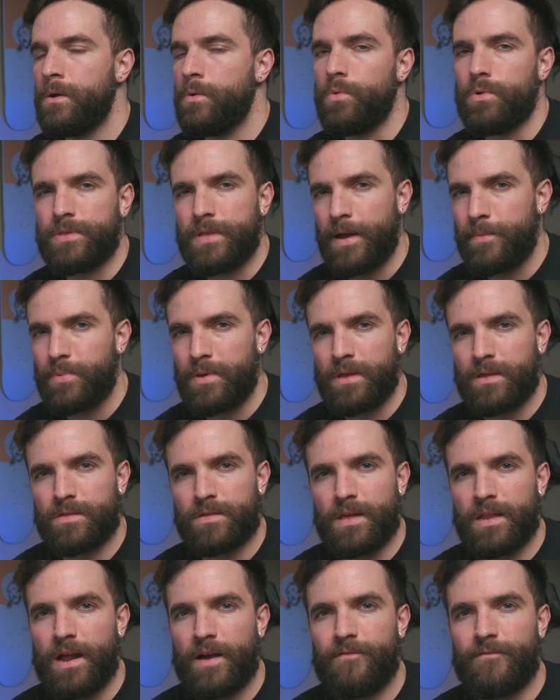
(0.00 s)
With that being
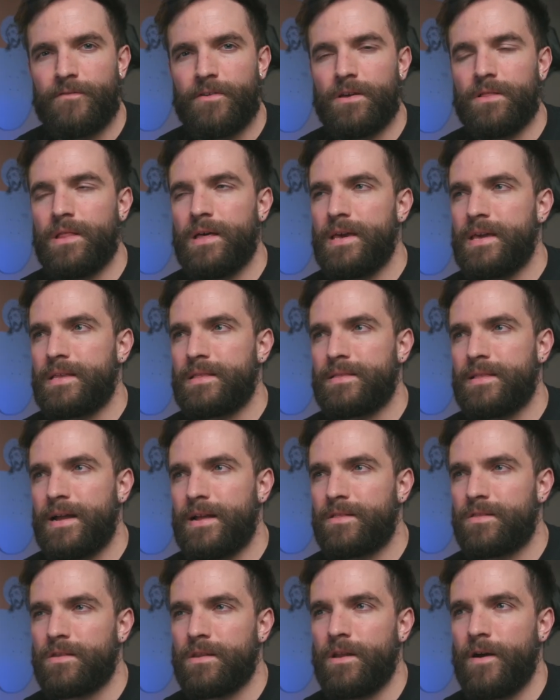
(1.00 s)
said, I feel like
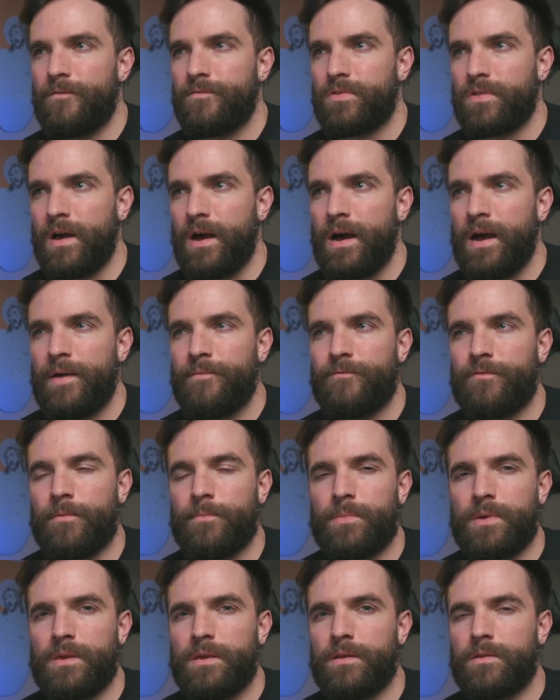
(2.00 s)
that's enough time for
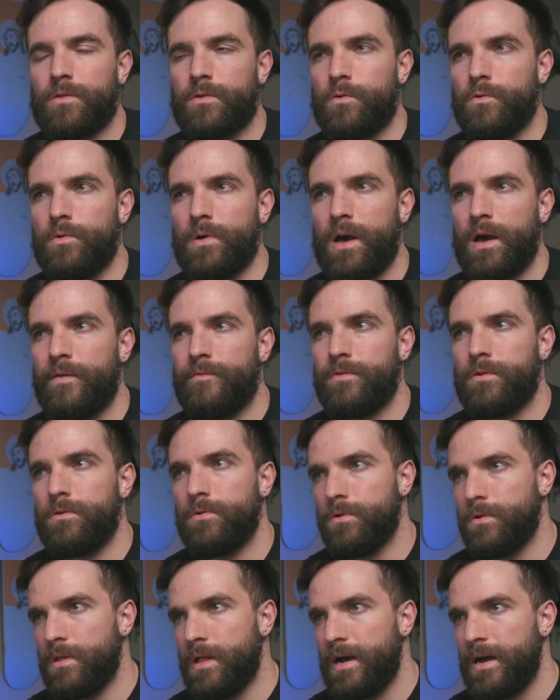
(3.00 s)
me to have
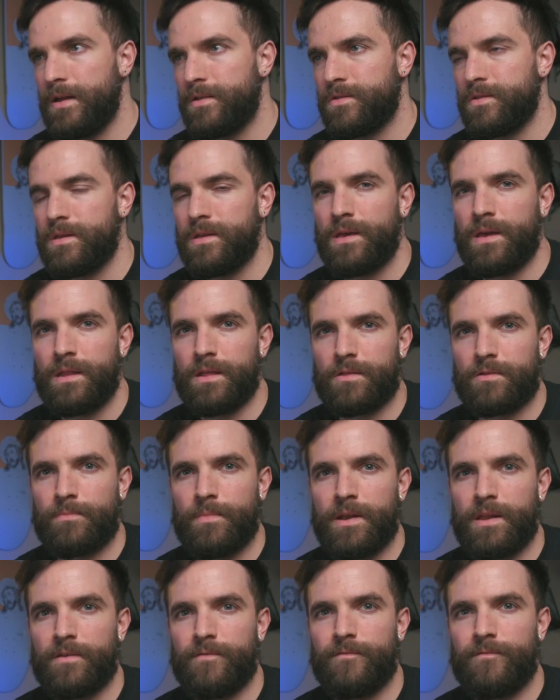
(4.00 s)
utilized it and its
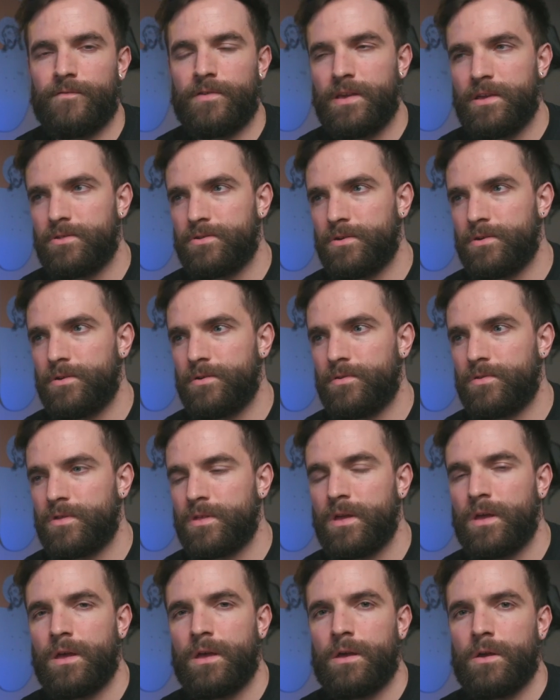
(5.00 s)
many features.
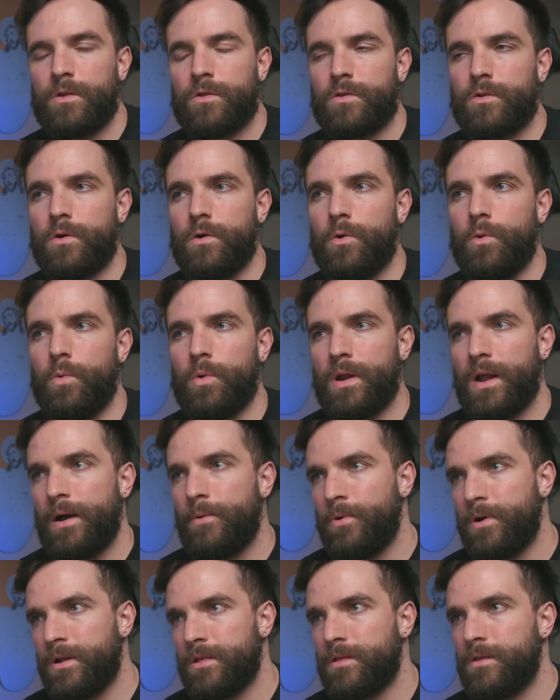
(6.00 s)
So what I
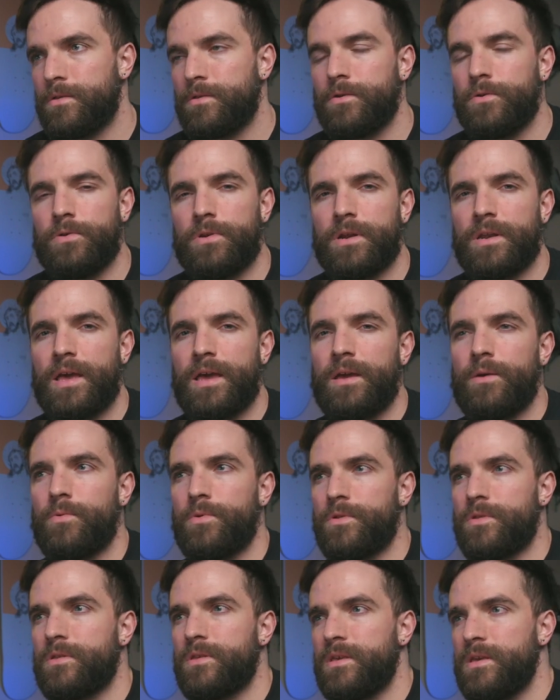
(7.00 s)
wanted to do today
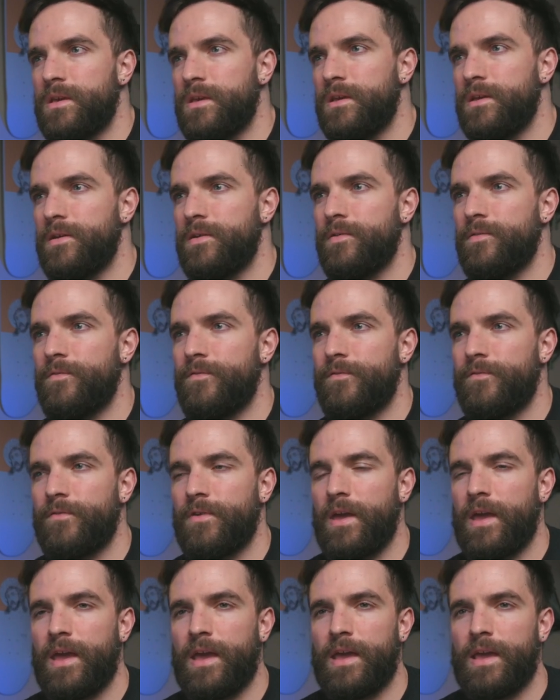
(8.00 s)
was give
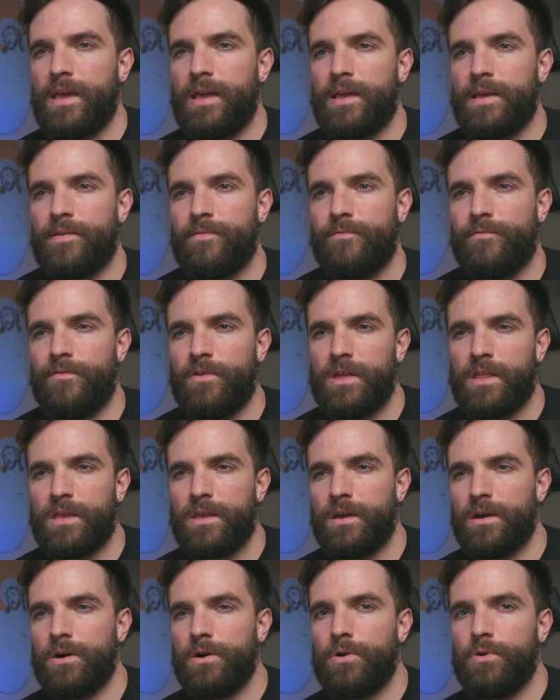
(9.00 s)
a
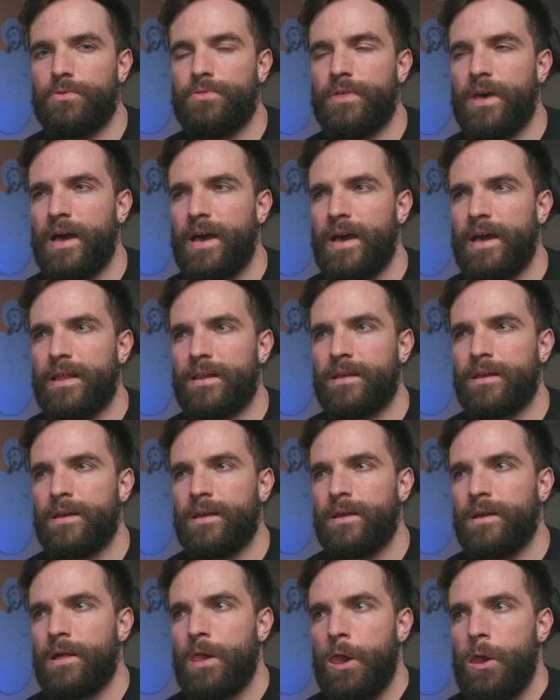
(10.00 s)
video that
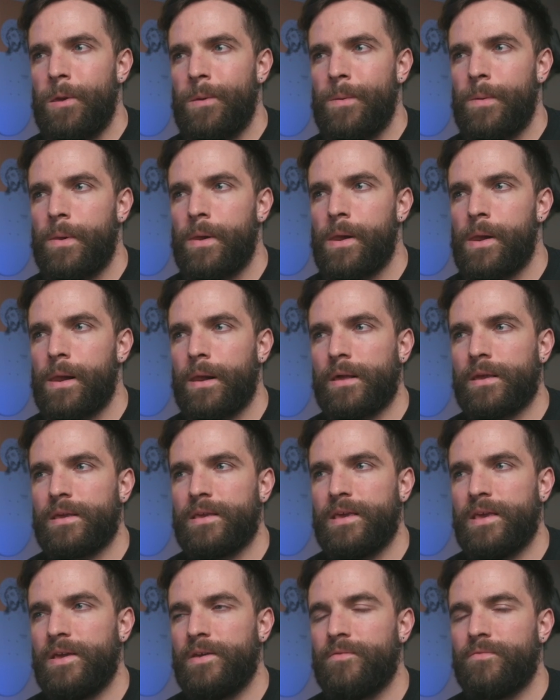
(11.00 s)

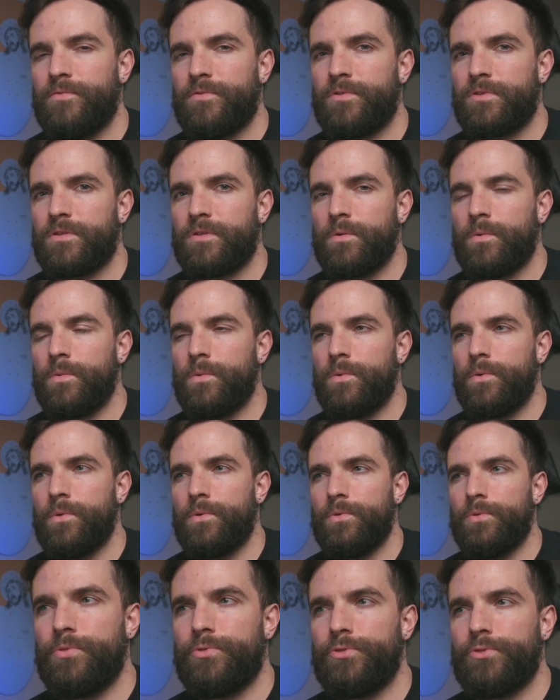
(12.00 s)
gives
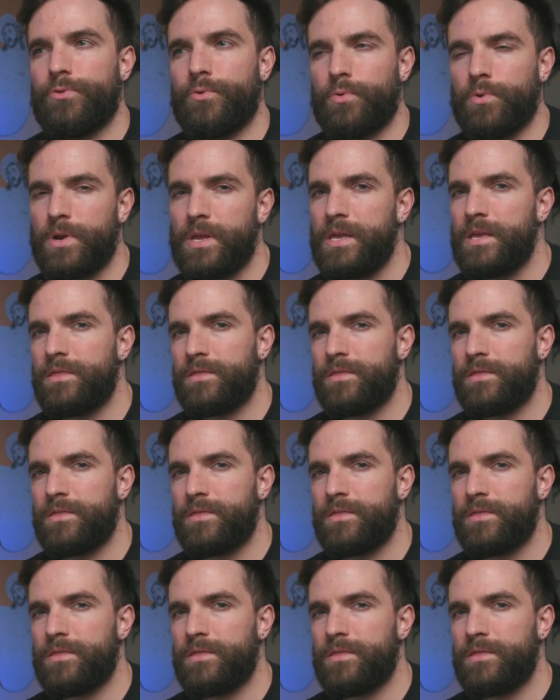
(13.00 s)
3